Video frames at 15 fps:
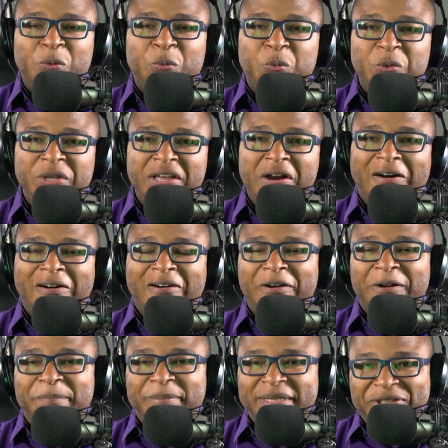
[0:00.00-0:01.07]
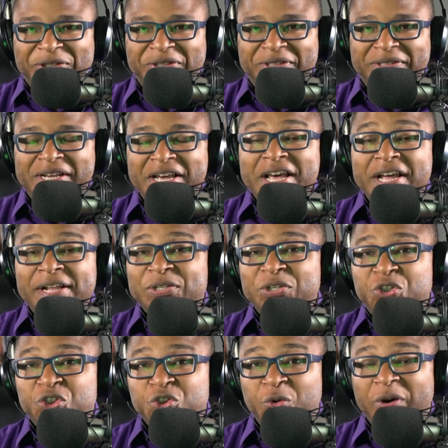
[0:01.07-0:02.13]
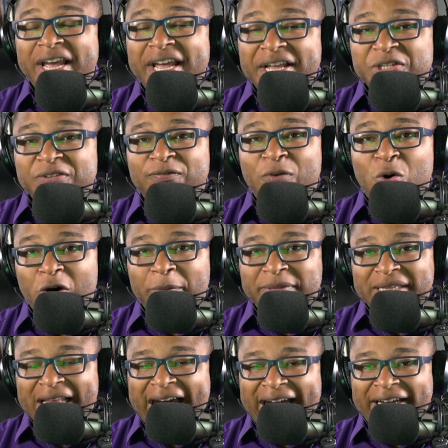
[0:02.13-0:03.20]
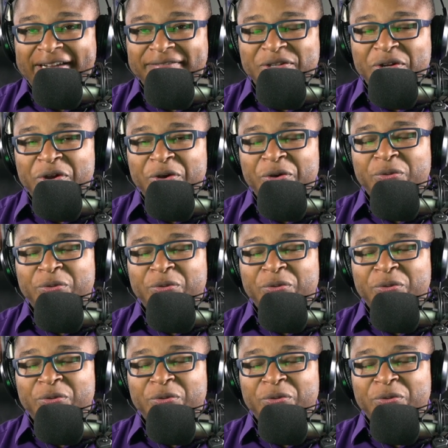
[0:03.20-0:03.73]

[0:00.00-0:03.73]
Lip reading: where we are on a mission to transform lives